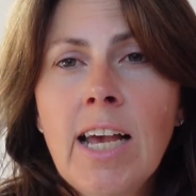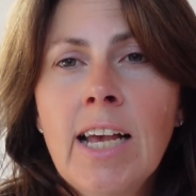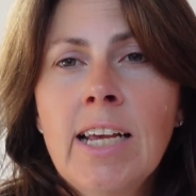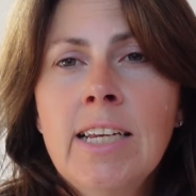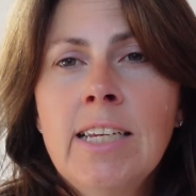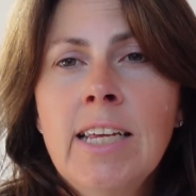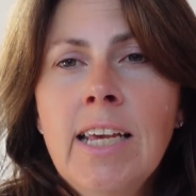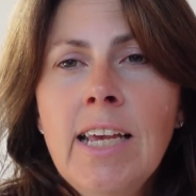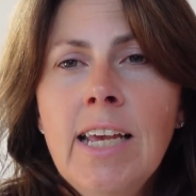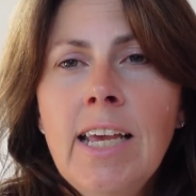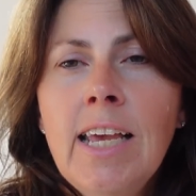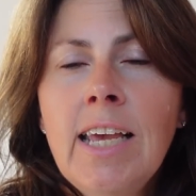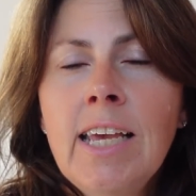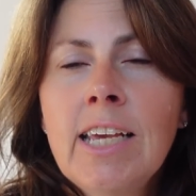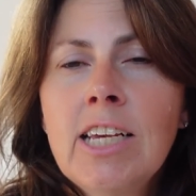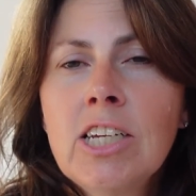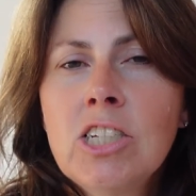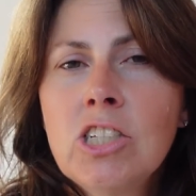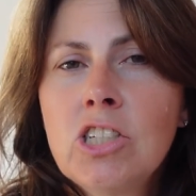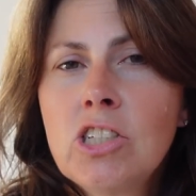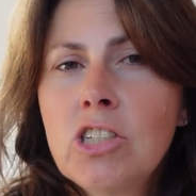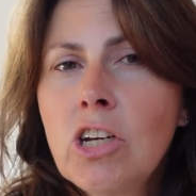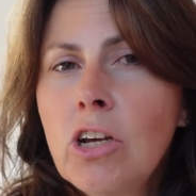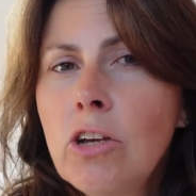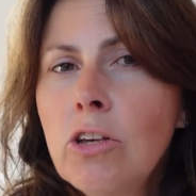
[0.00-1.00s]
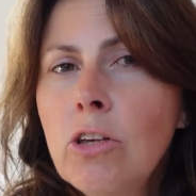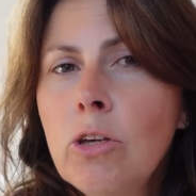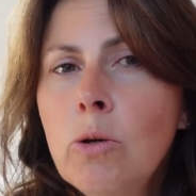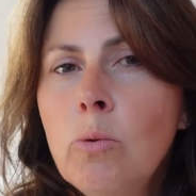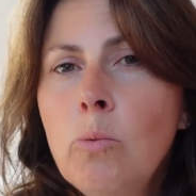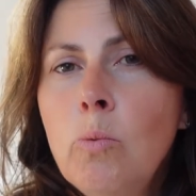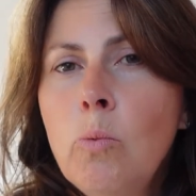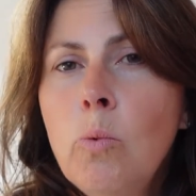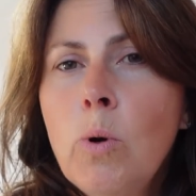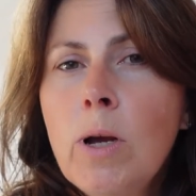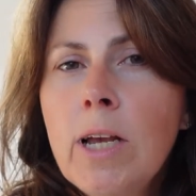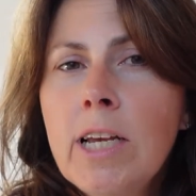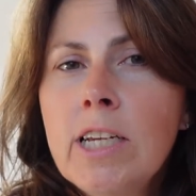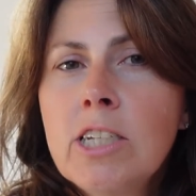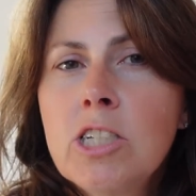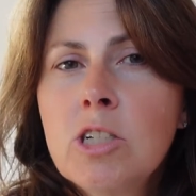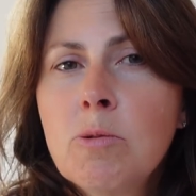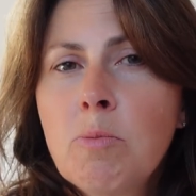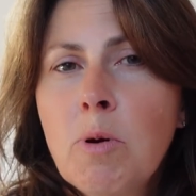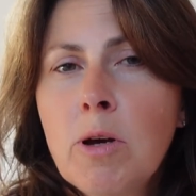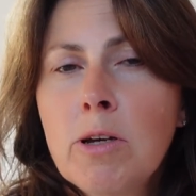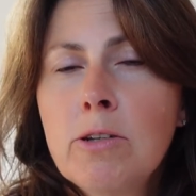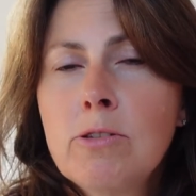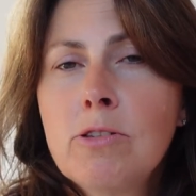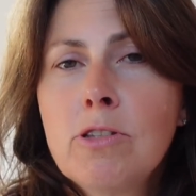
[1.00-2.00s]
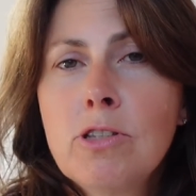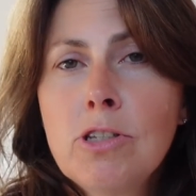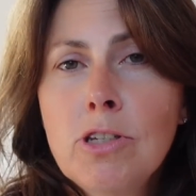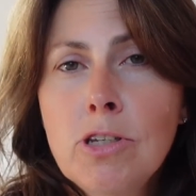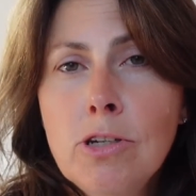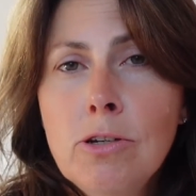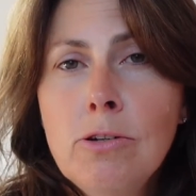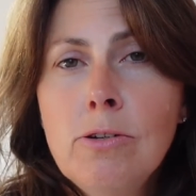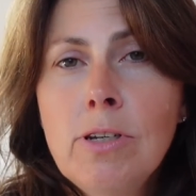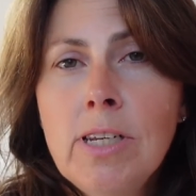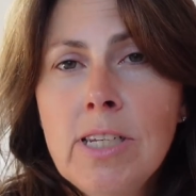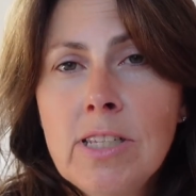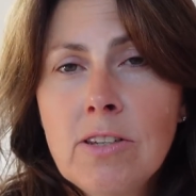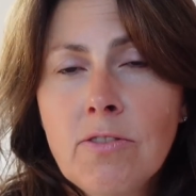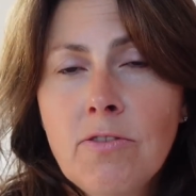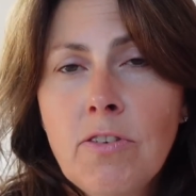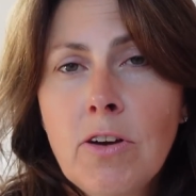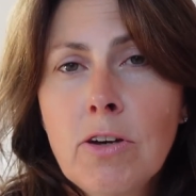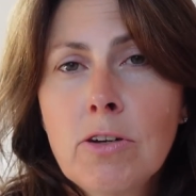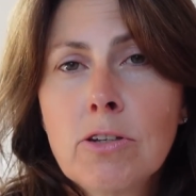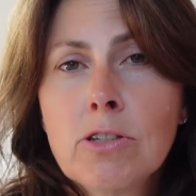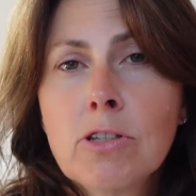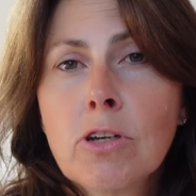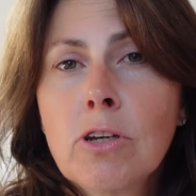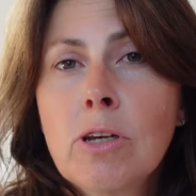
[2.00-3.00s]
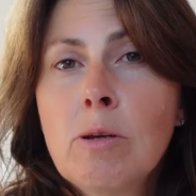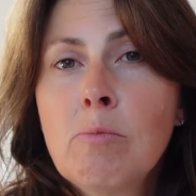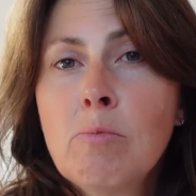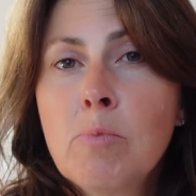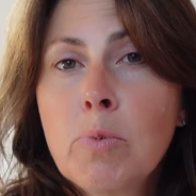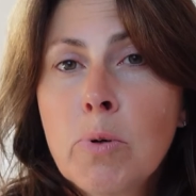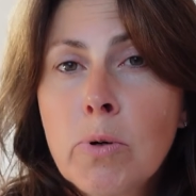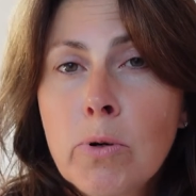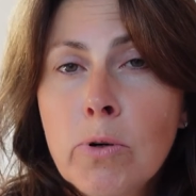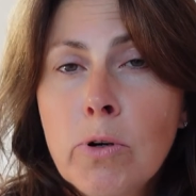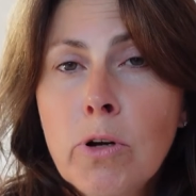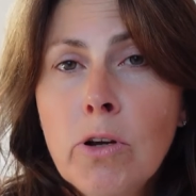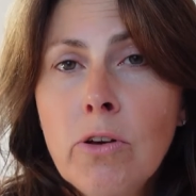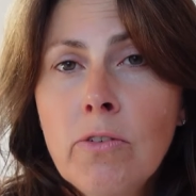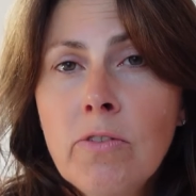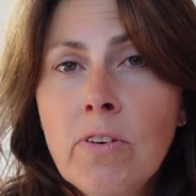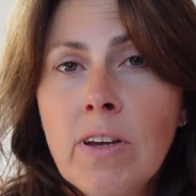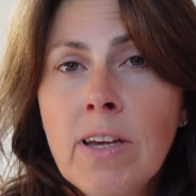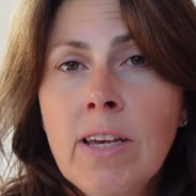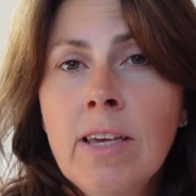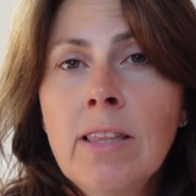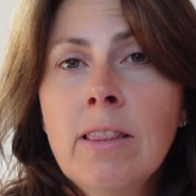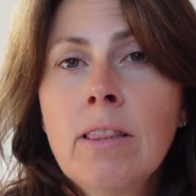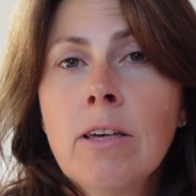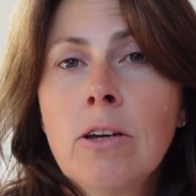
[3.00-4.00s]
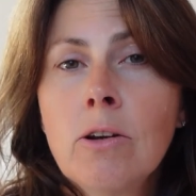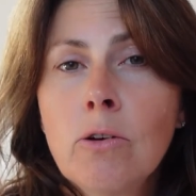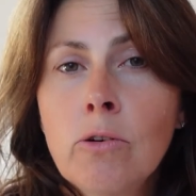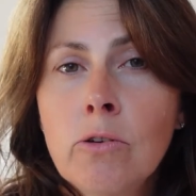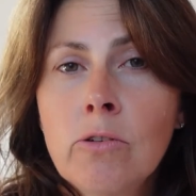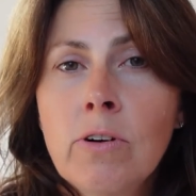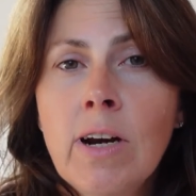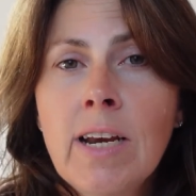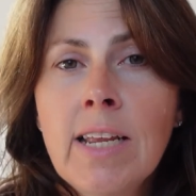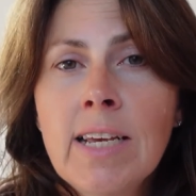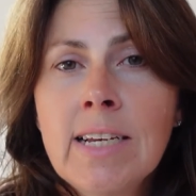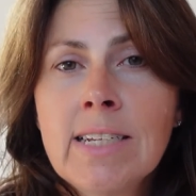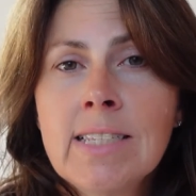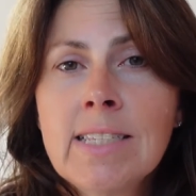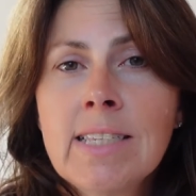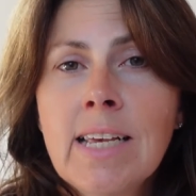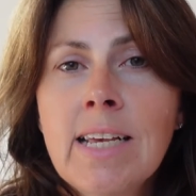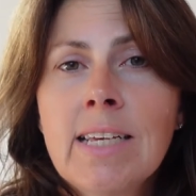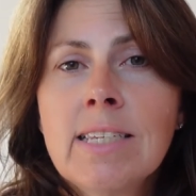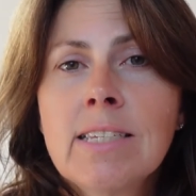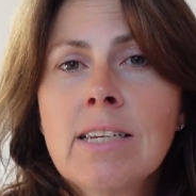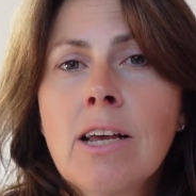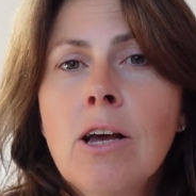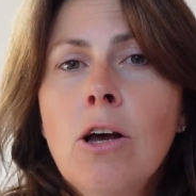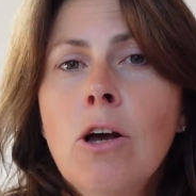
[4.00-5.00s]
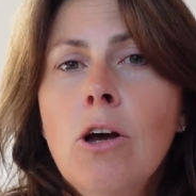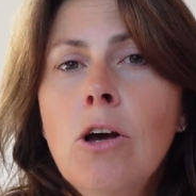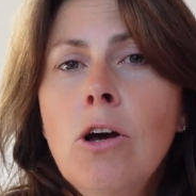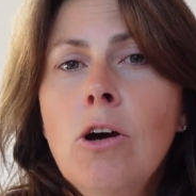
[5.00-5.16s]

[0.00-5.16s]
and it can show you which posts you need to focus on improving that already exist